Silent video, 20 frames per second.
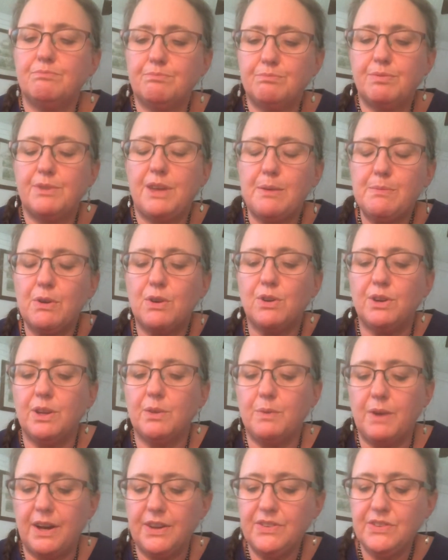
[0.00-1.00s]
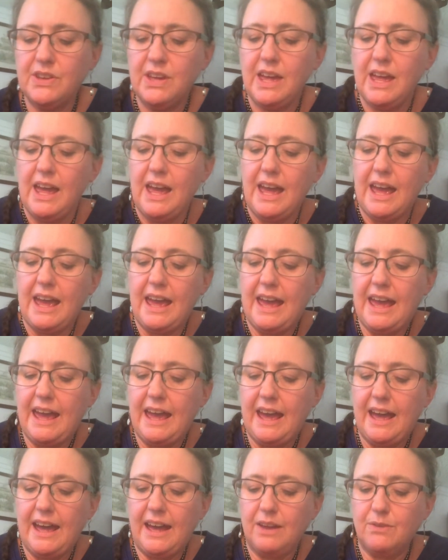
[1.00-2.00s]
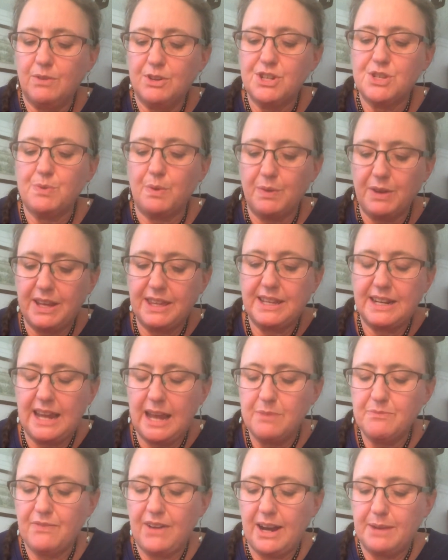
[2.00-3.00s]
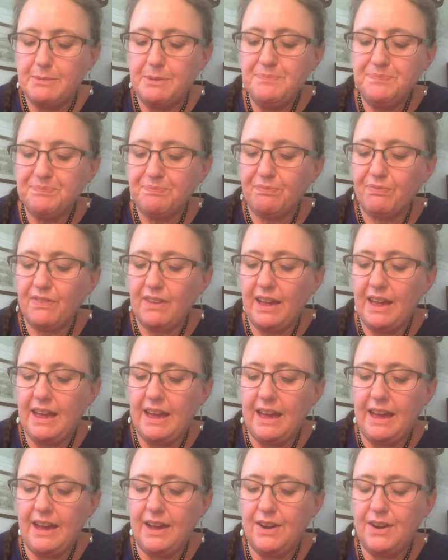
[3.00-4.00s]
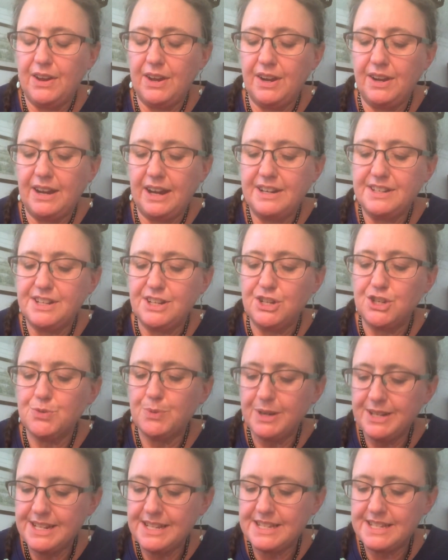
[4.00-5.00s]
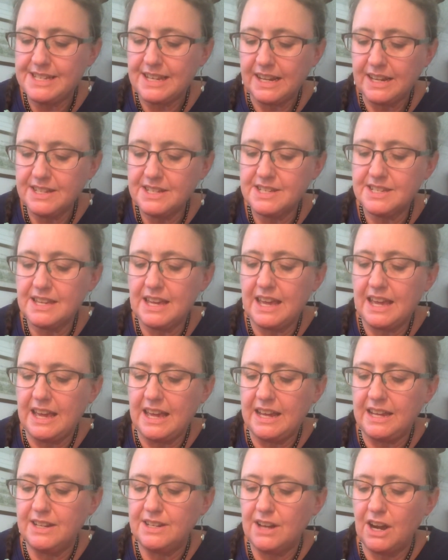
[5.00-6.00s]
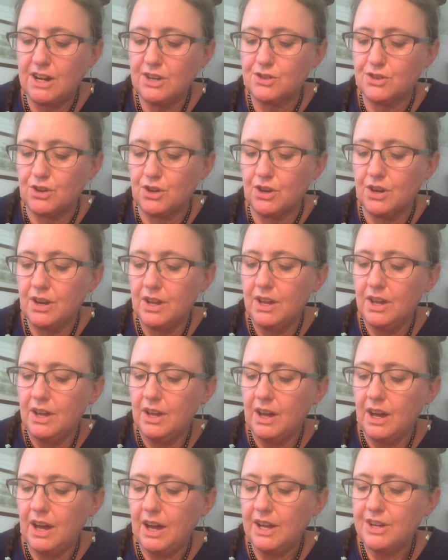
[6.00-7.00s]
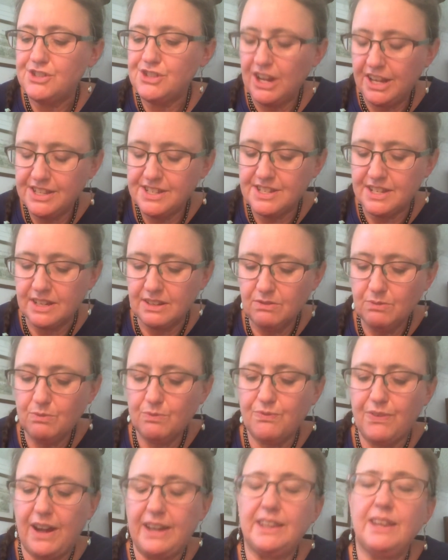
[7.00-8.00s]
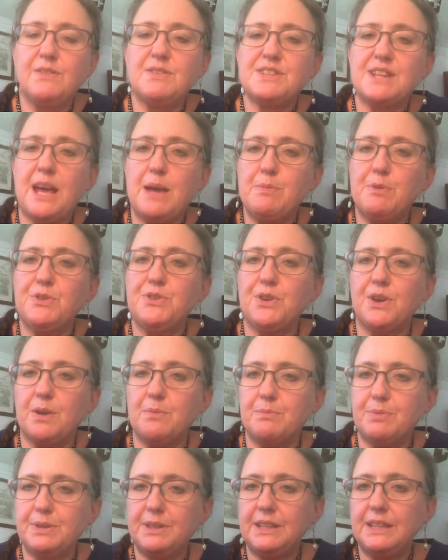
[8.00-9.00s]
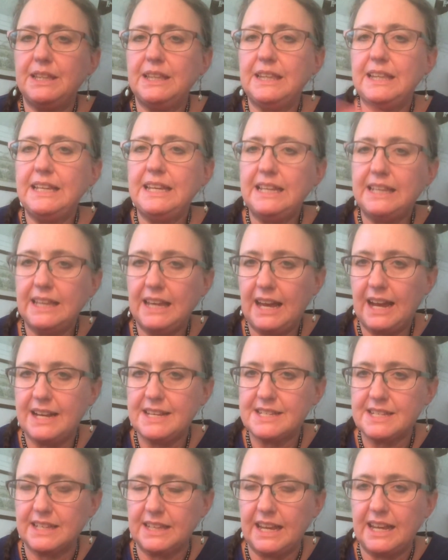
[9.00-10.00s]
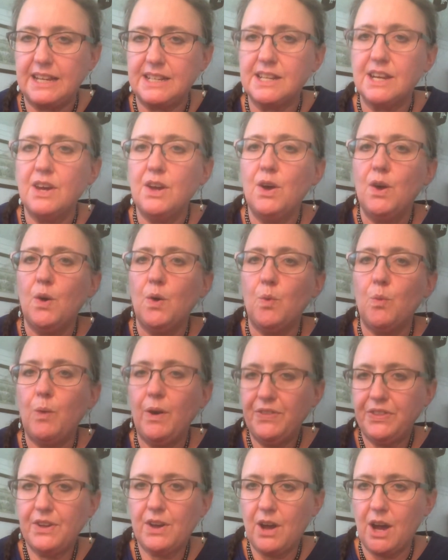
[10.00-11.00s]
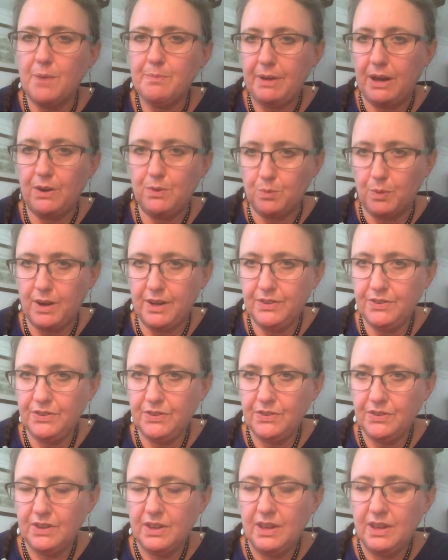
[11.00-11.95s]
chemical it was, and which is where we get the name vitamin. And in 1926, a Dr. Jansen finally was able to completely isolate what the compound was.